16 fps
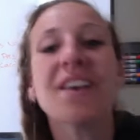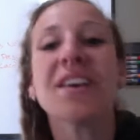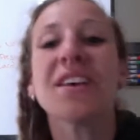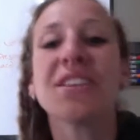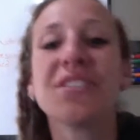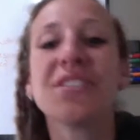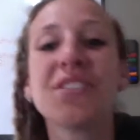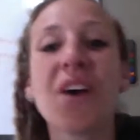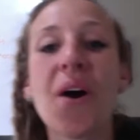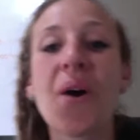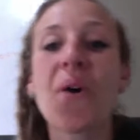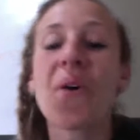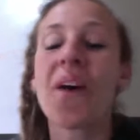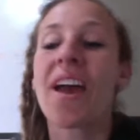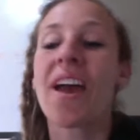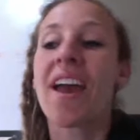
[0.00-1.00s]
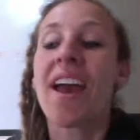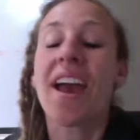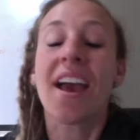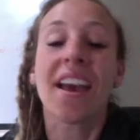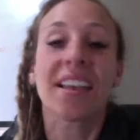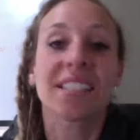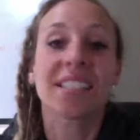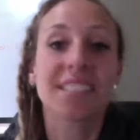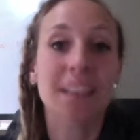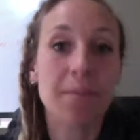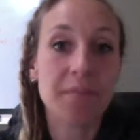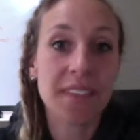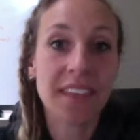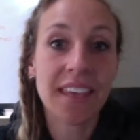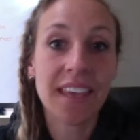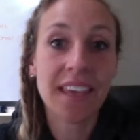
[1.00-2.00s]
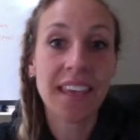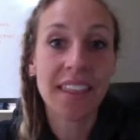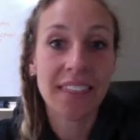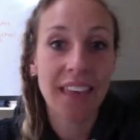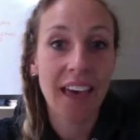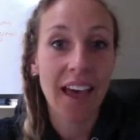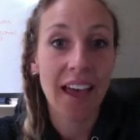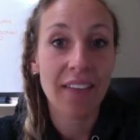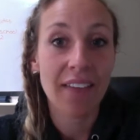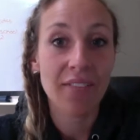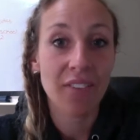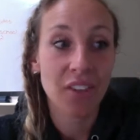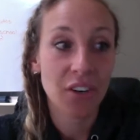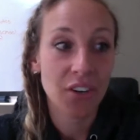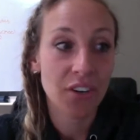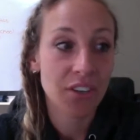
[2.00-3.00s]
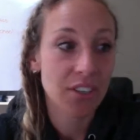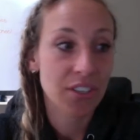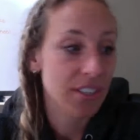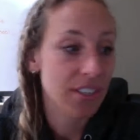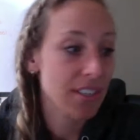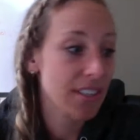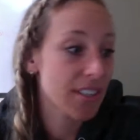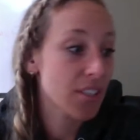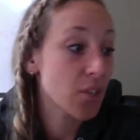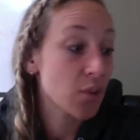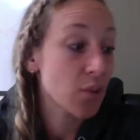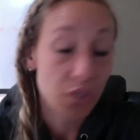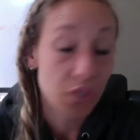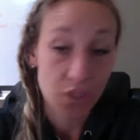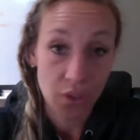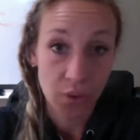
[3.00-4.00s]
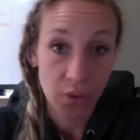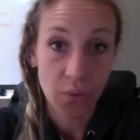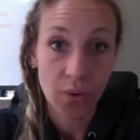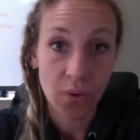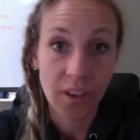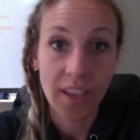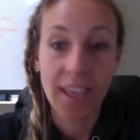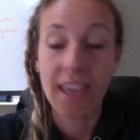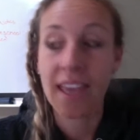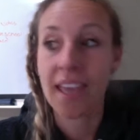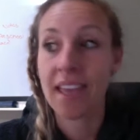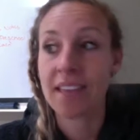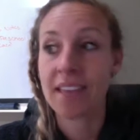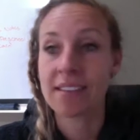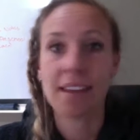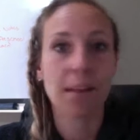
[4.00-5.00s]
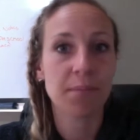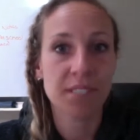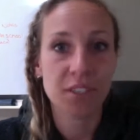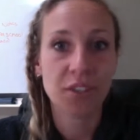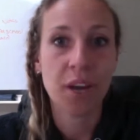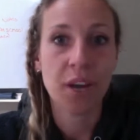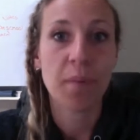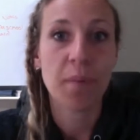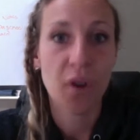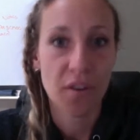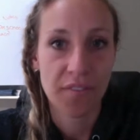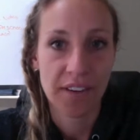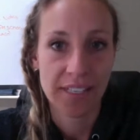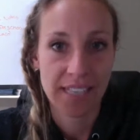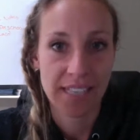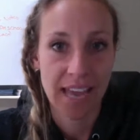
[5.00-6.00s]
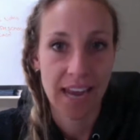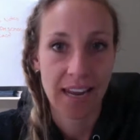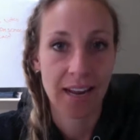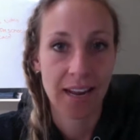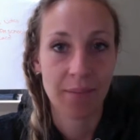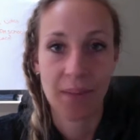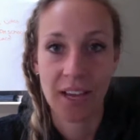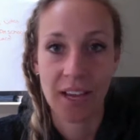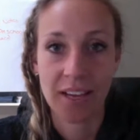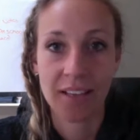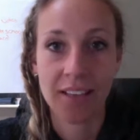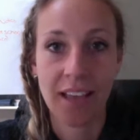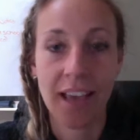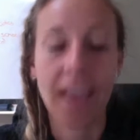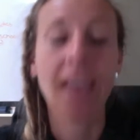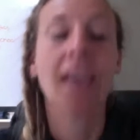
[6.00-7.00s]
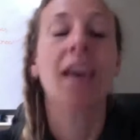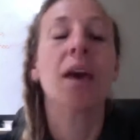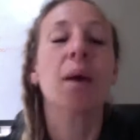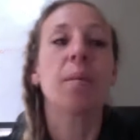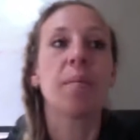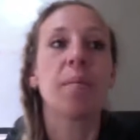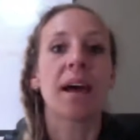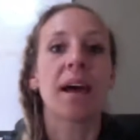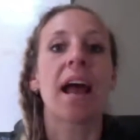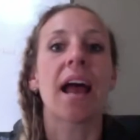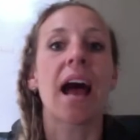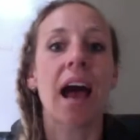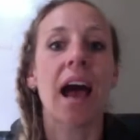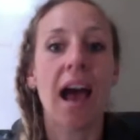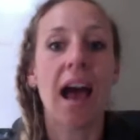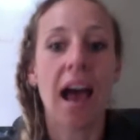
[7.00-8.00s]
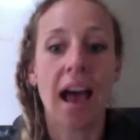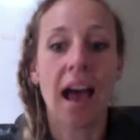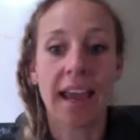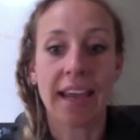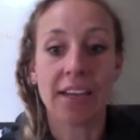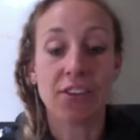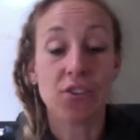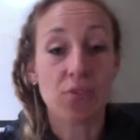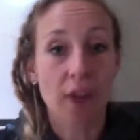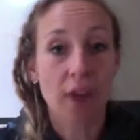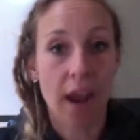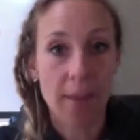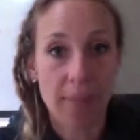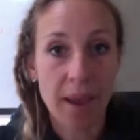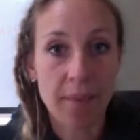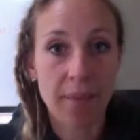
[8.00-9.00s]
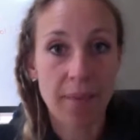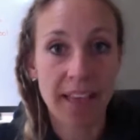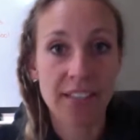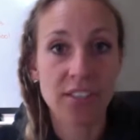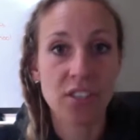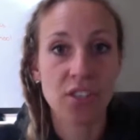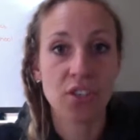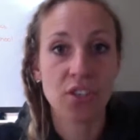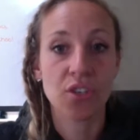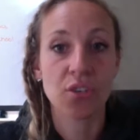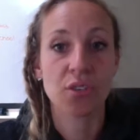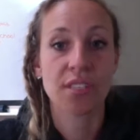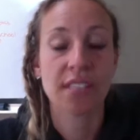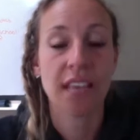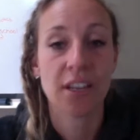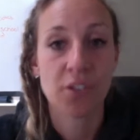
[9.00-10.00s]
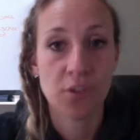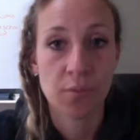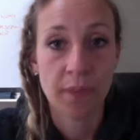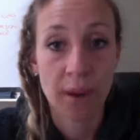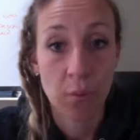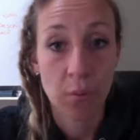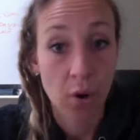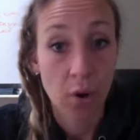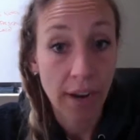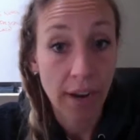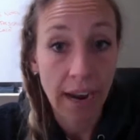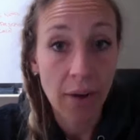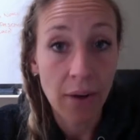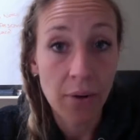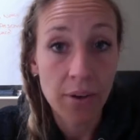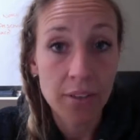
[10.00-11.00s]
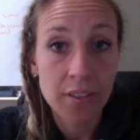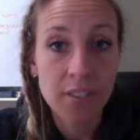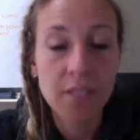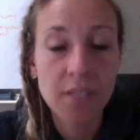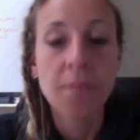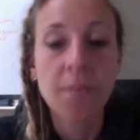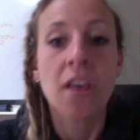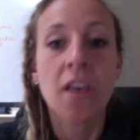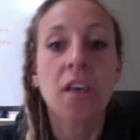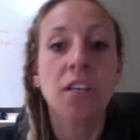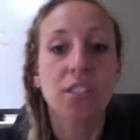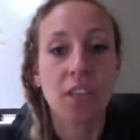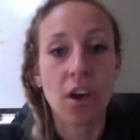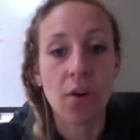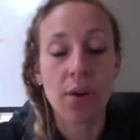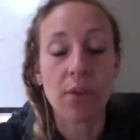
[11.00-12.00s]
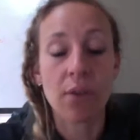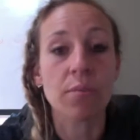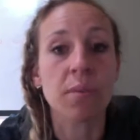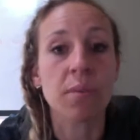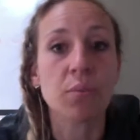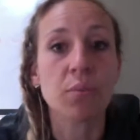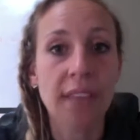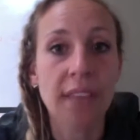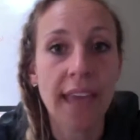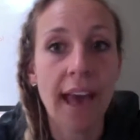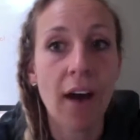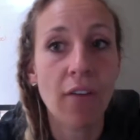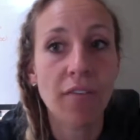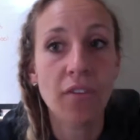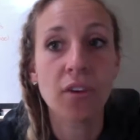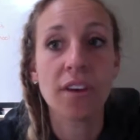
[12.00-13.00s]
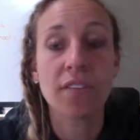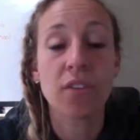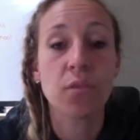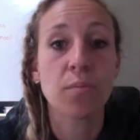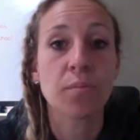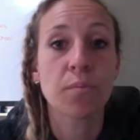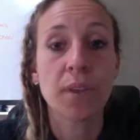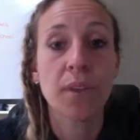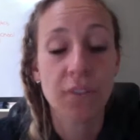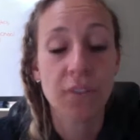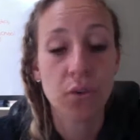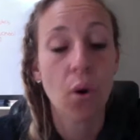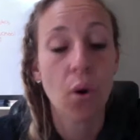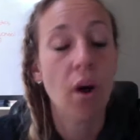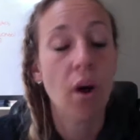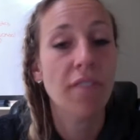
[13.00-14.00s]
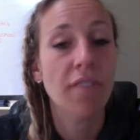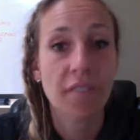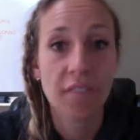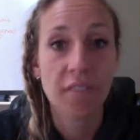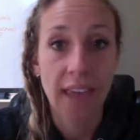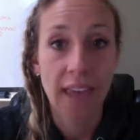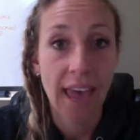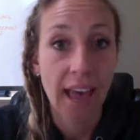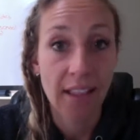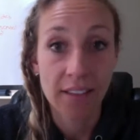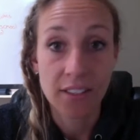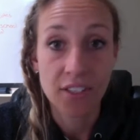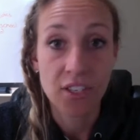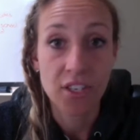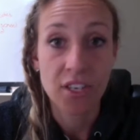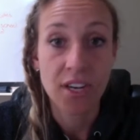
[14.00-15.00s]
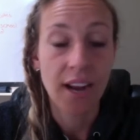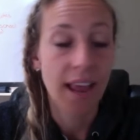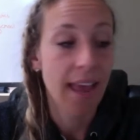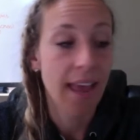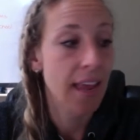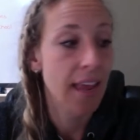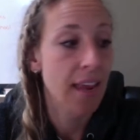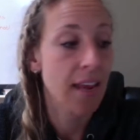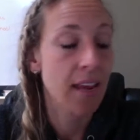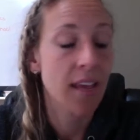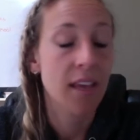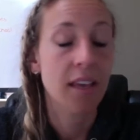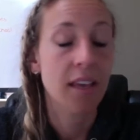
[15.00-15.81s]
So something that I've learned to do is, and I'm still not perfect at it, I'm not gonna lie, but I try my best to schedule my work hours. So it would be really helpful if you go off of a calendar and